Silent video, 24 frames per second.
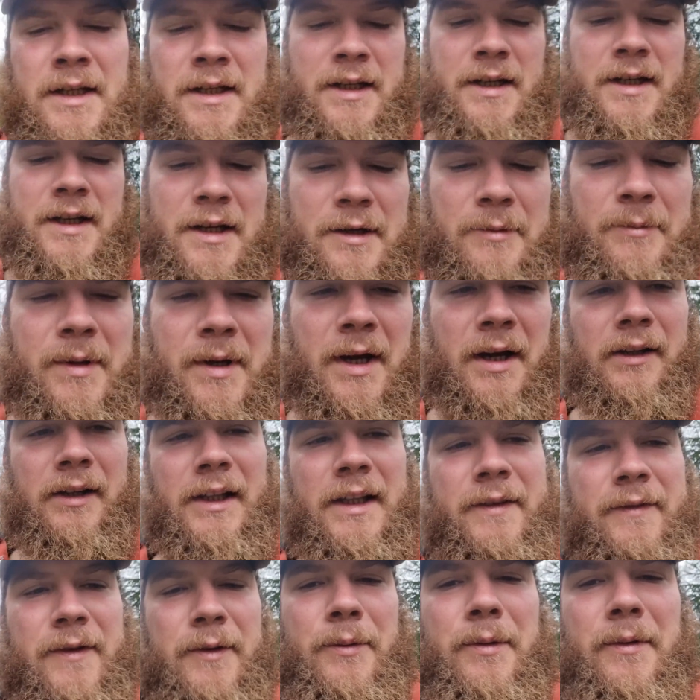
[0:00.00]
I'll
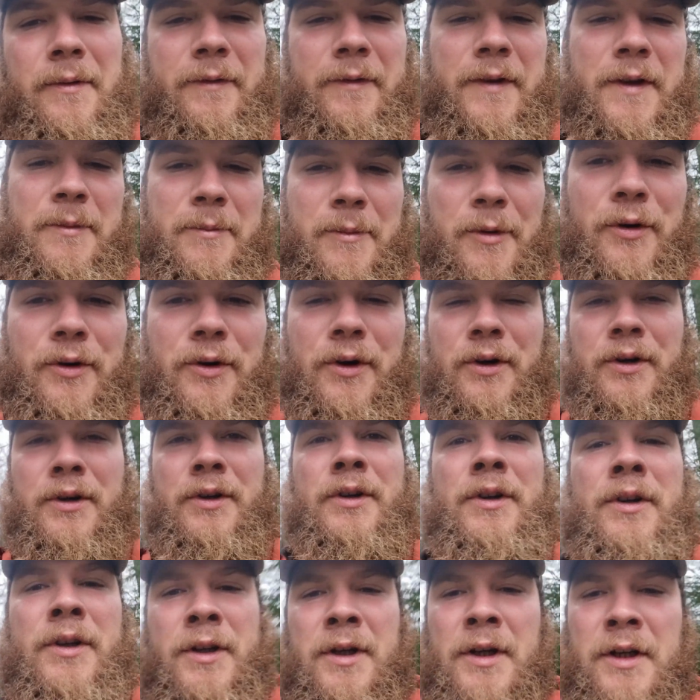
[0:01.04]
leave you with a few more
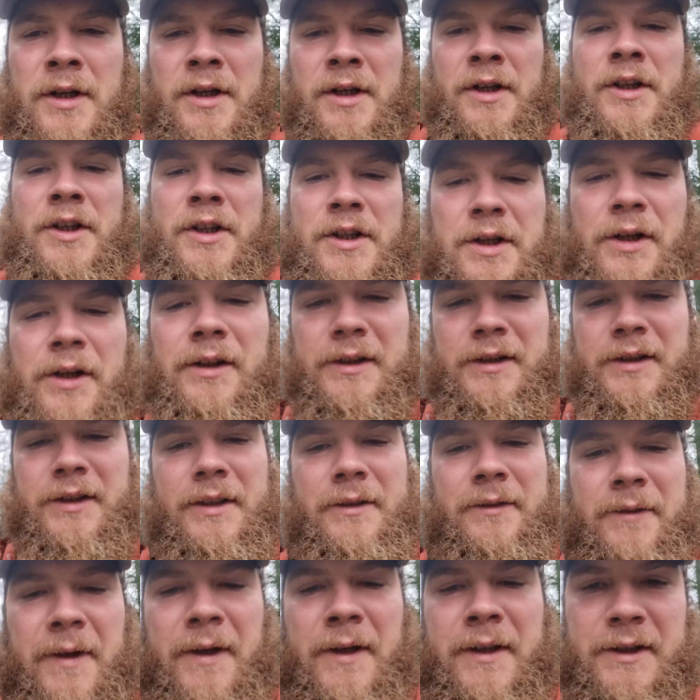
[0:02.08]
shots
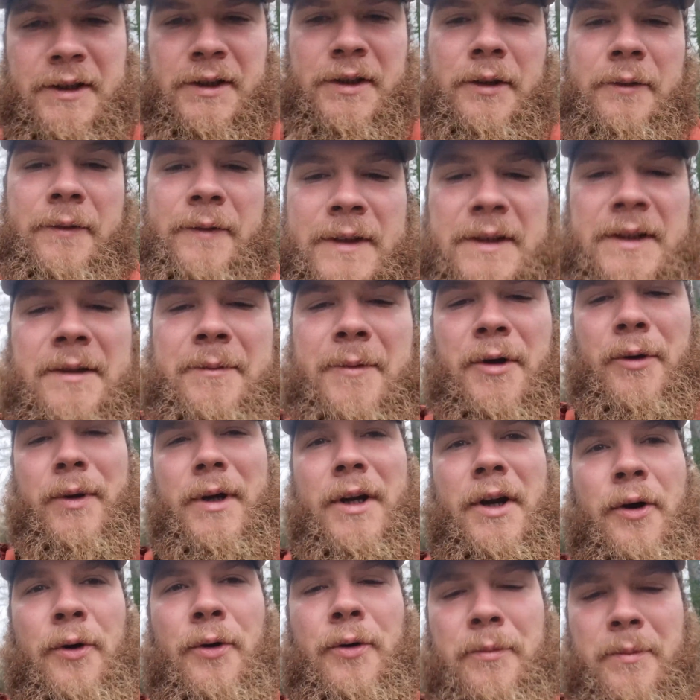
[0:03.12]
of stuff as I'm
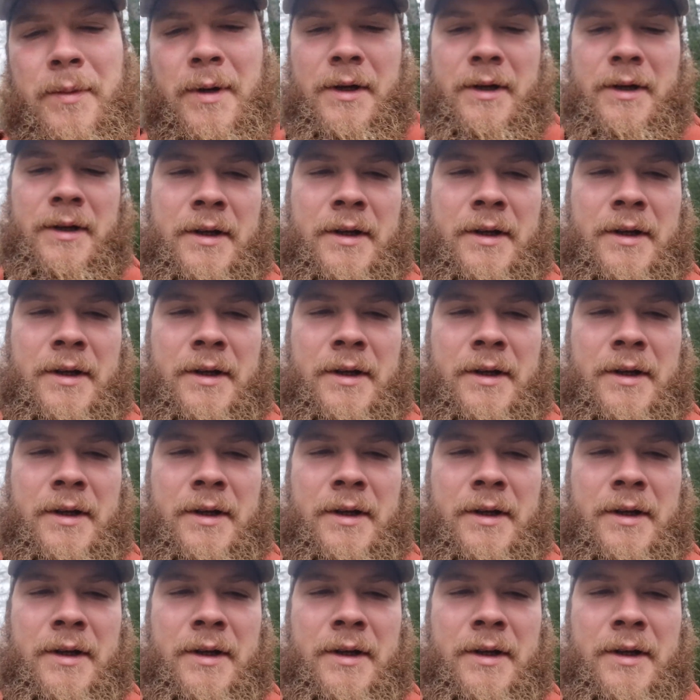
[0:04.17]
going home,